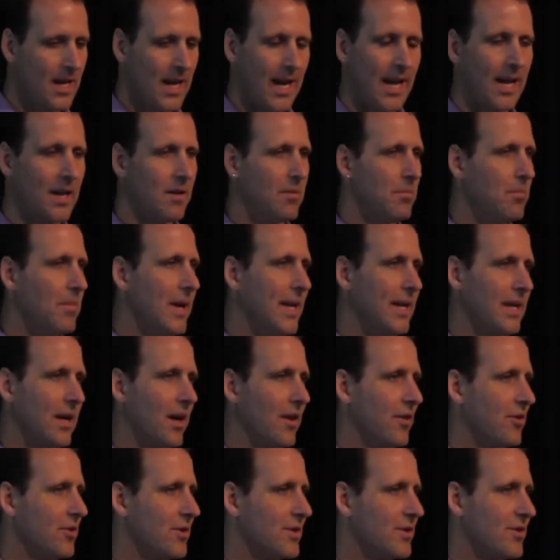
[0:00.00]
And many
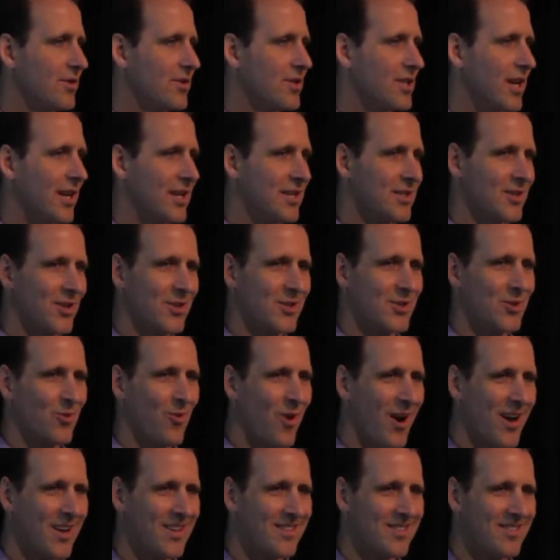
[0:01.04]
others. There's studies on
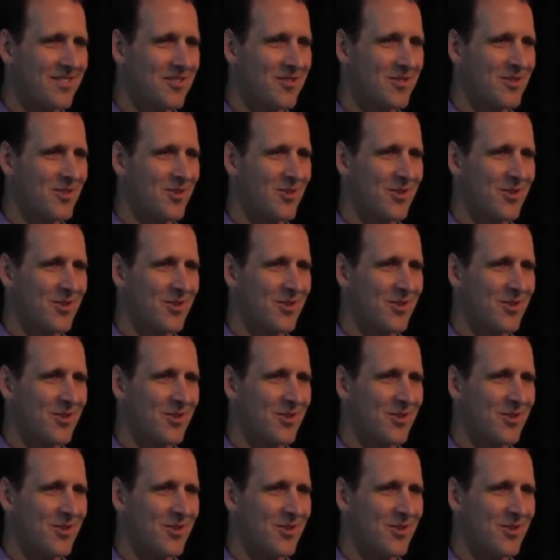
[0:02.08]
psoriasis,